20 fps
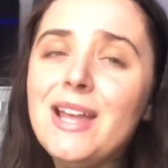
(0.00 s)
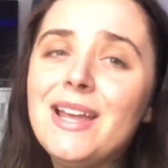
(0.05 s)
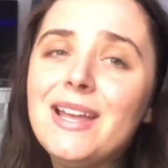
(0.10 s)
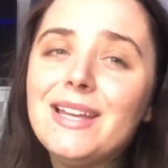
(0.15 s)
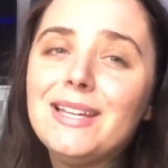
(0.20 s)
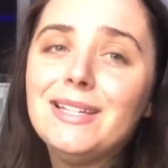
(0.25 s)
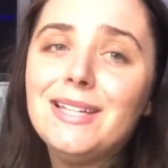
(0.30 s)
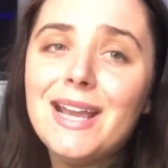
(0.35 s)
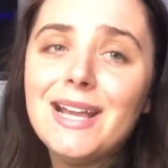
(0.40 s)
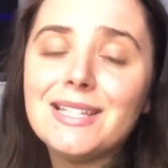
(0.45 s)

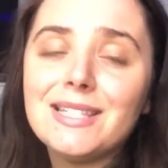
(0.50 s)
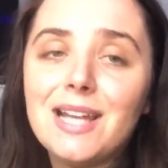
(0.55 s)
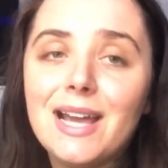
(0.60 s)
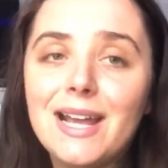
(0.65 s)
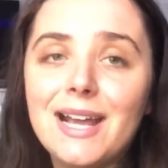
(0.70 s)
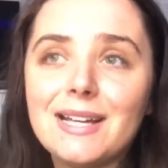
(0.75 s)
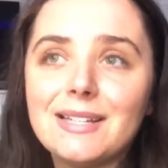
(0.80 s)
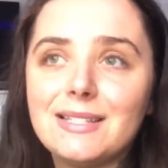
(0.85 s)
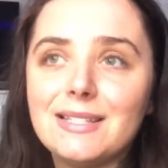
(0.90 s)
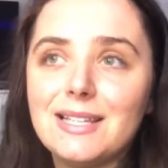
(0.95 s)
Yes, I
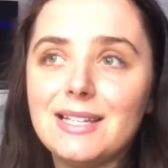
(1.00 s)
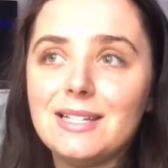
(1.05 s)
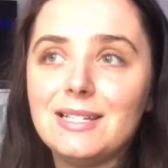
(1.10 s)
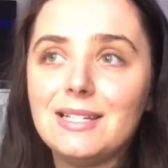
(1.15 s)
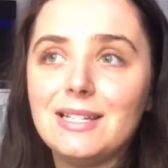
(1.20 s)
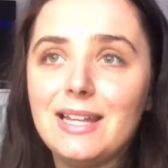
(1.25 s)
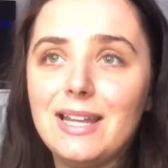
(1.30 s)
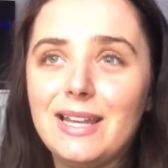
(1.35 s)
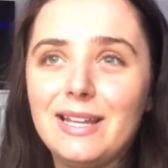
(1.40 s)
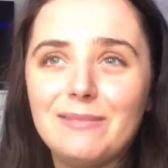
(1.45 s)

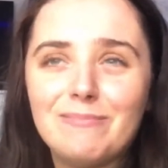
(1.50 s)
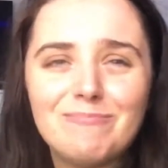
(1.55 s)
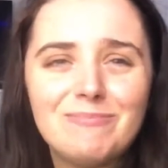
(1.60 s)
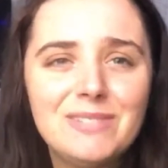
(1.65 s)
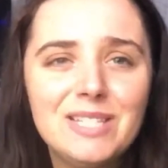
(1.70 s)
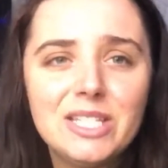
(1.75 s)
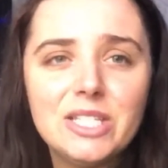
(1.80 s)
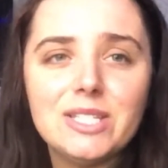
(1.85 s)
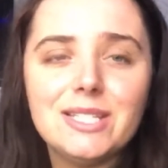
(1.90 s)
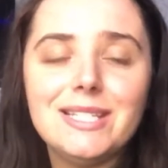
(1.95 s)
accidentally
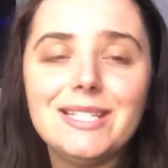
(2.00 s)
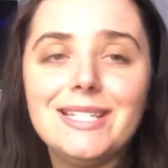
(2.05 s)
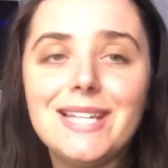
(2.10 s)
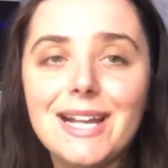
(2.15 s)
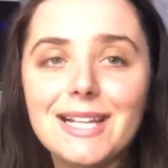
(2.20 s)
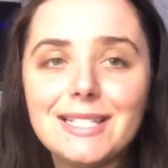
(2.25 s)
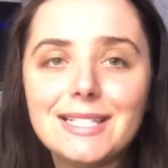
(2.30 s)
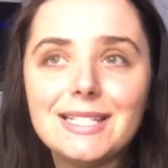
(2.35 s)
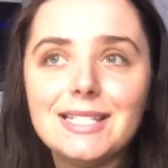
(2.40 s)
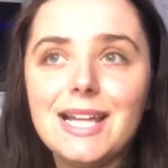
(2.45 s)
didn't
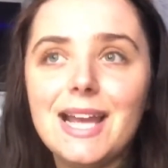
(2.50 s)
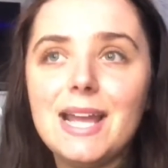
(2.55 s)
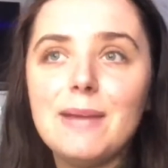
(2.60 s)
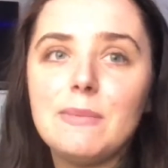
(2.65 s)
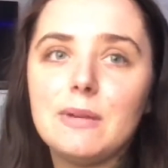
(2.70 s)
yesterday,